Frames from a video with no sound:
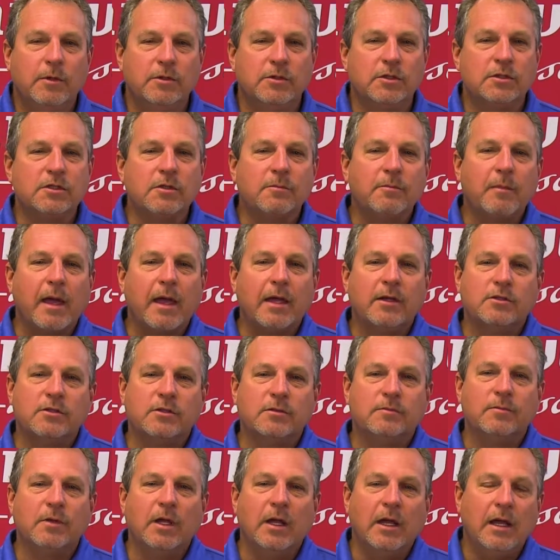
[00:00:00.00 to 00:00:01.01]
But just
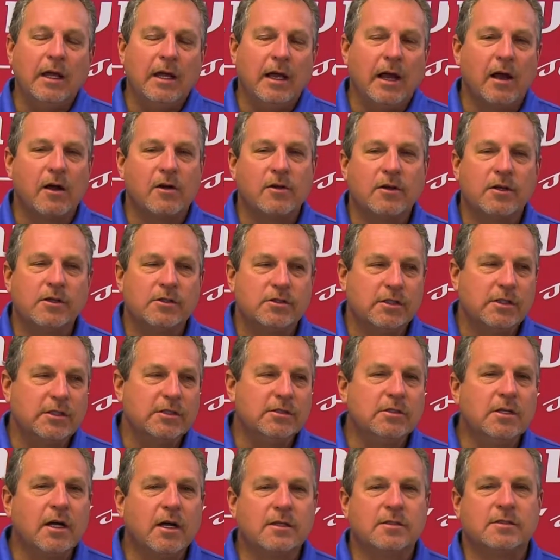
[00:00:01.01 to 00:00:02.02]
imagine air
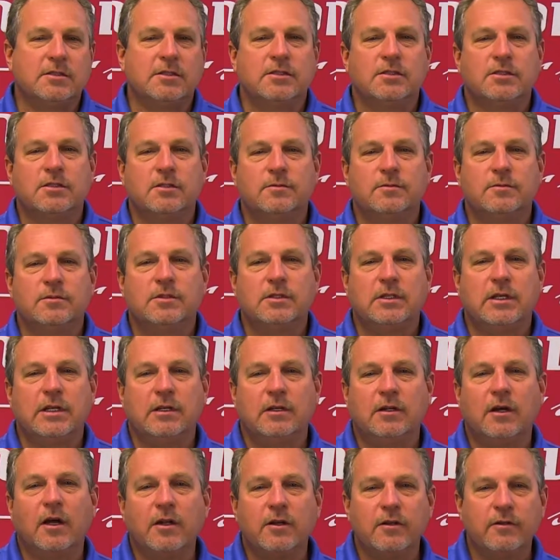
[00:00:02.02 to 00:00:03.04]
conditioning duct systems
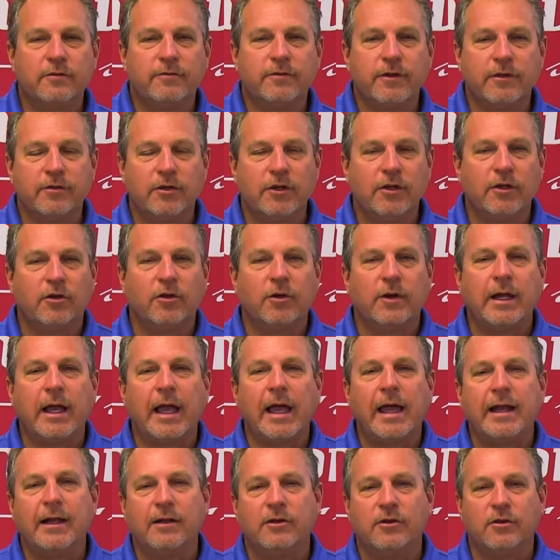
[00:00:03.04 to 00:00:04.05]
in 150 degree
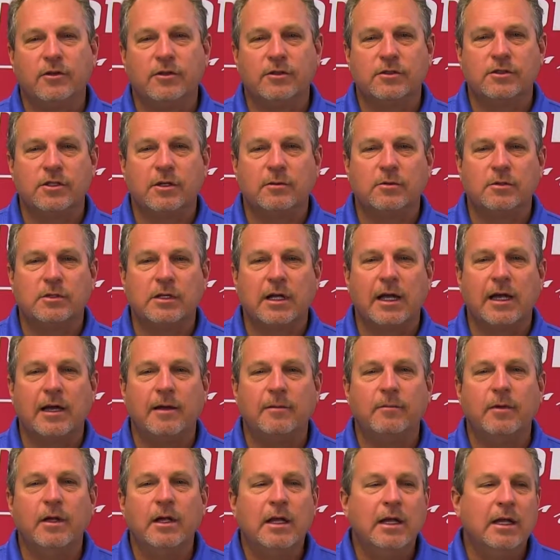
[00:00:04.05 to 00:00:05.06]
attic during the
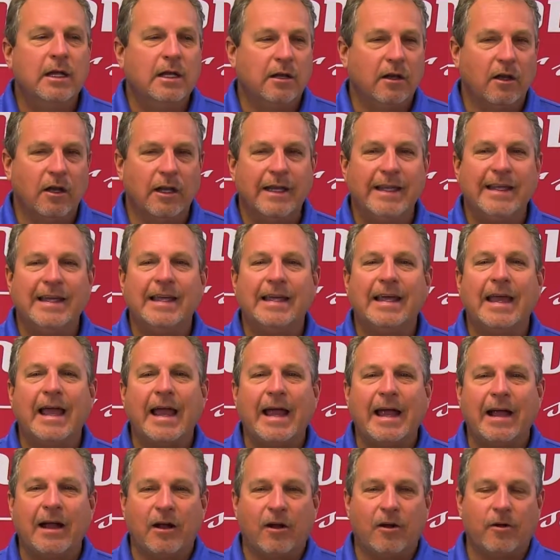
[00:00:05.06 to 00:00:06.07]
summertime leaking
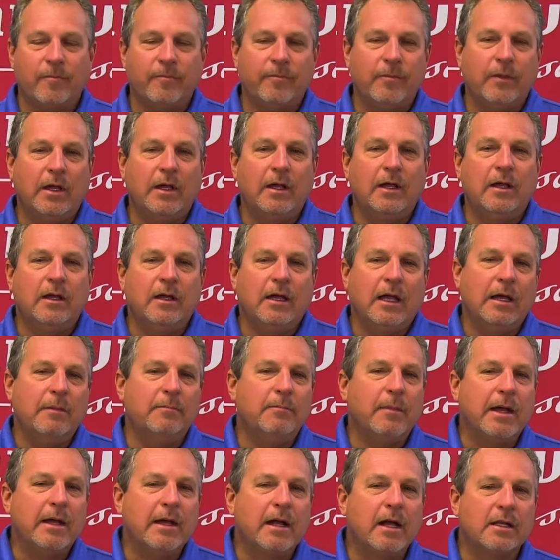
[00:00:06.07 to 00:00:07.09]
air it
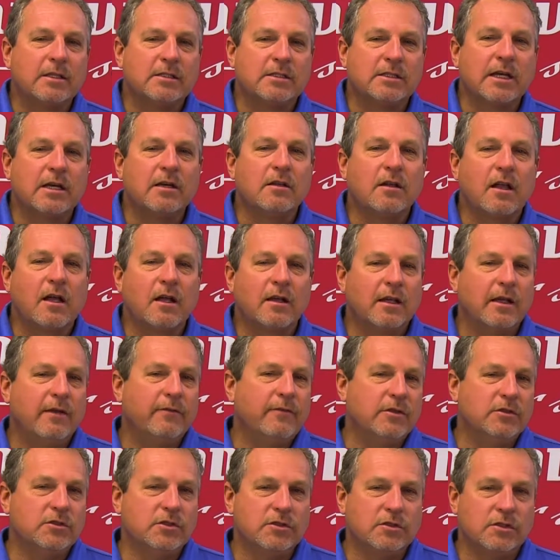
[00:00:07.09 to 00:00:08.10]
may not sound like
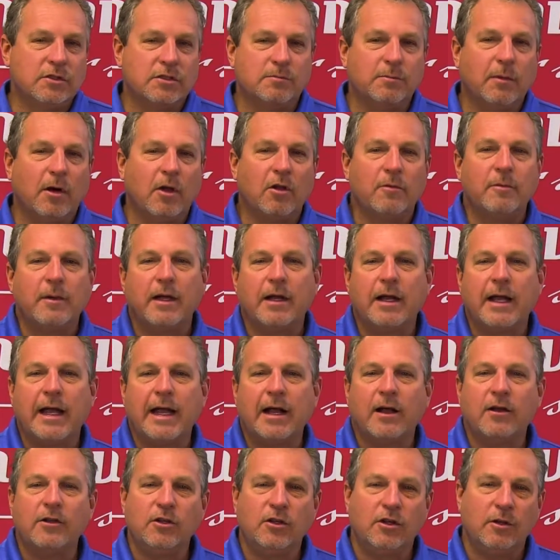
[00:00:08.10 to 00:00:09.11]
if it's just a small amount of
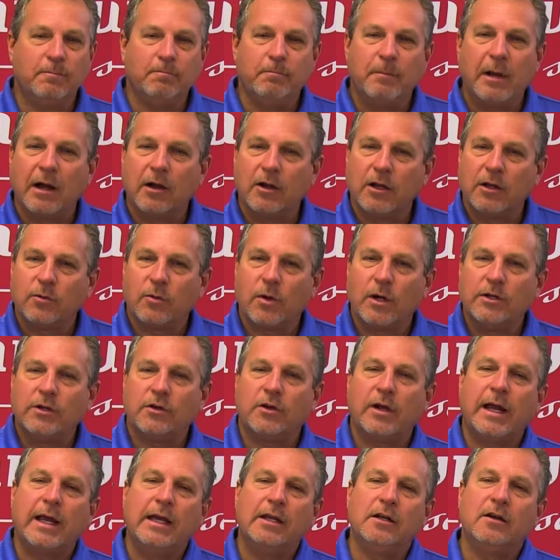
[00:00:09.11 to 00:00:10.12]
air, you can barely run
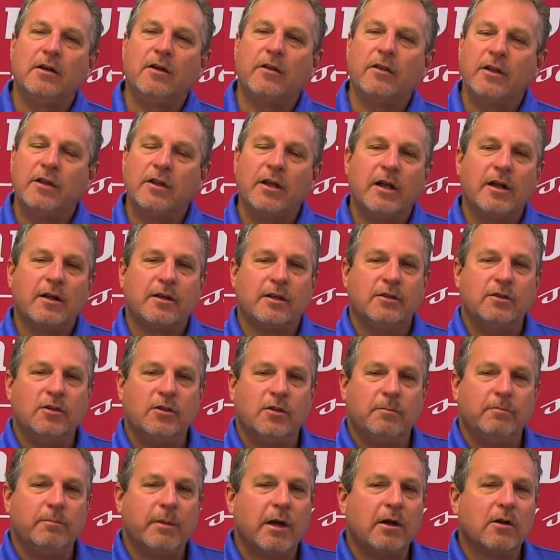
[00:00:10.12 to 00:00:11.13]
your hand under the duct and you
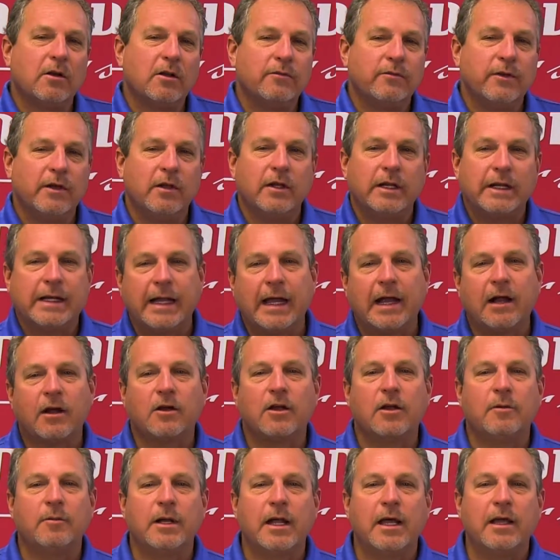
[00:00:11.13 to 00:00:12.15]
can barely feel any air
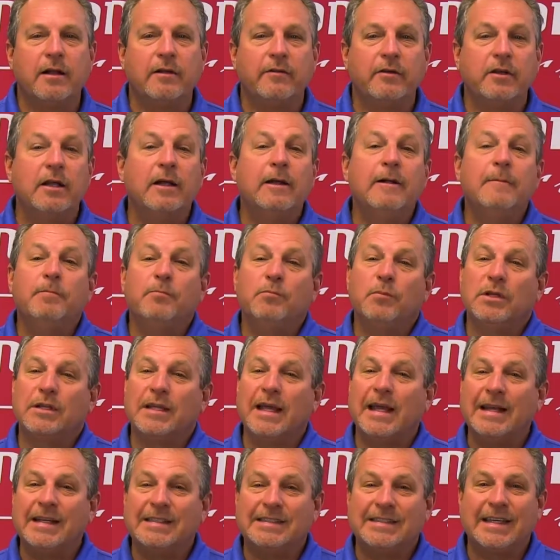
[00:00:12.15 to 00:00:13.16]
coming out of it, but
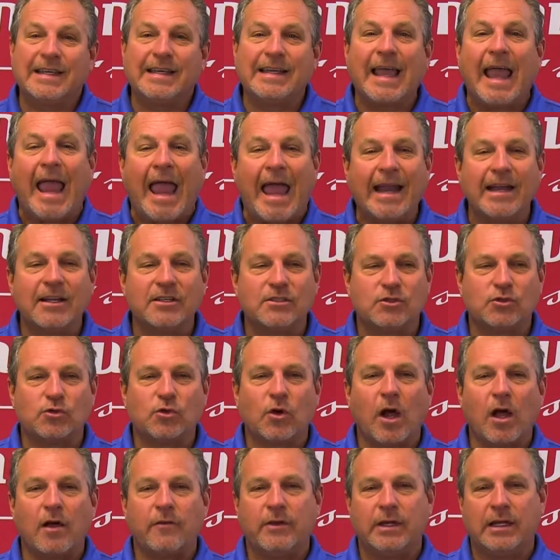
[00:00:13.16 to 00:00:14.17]
that is a
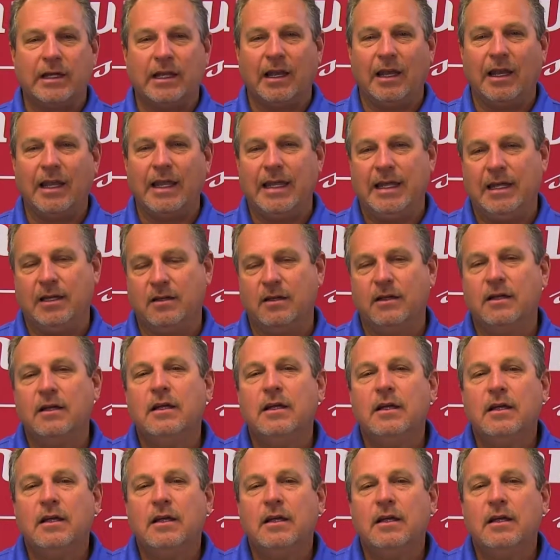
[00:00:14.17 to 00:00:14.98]
catastrophic leak.